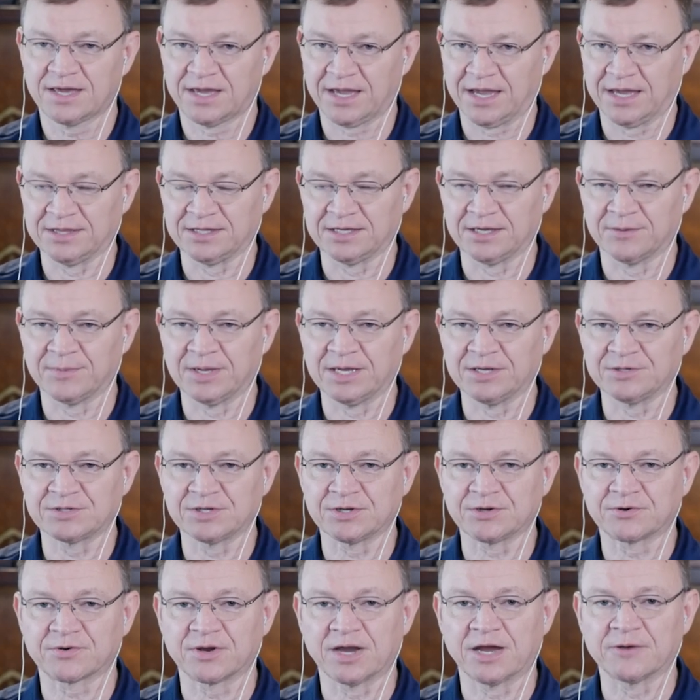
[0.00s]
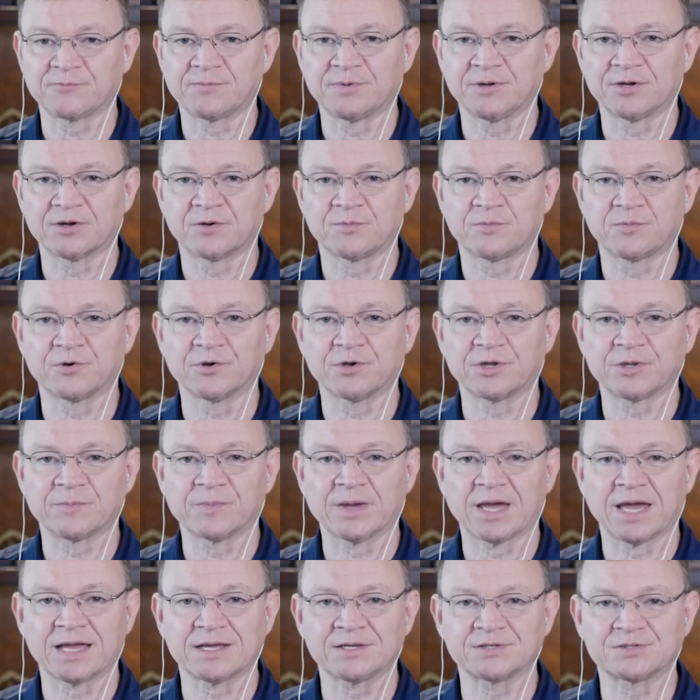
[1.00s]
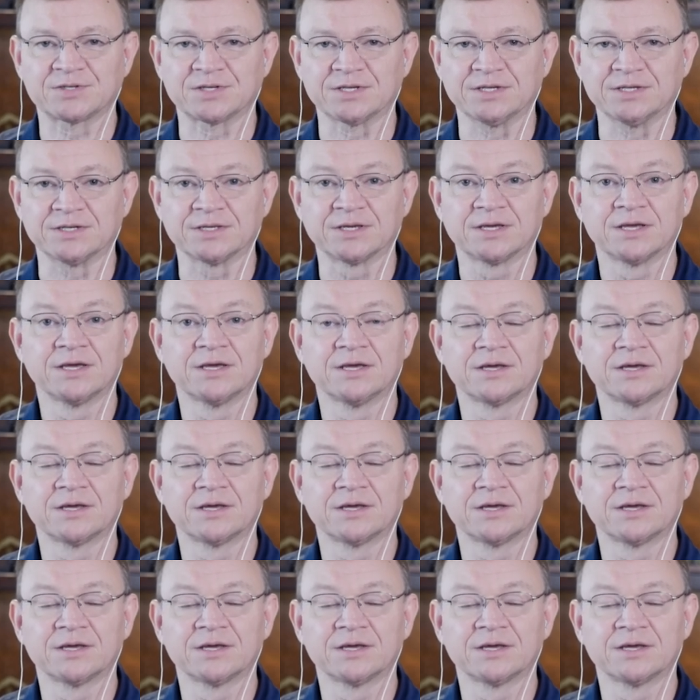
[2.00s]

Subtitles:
and the amazing Craft Beer and Brewing Magazine.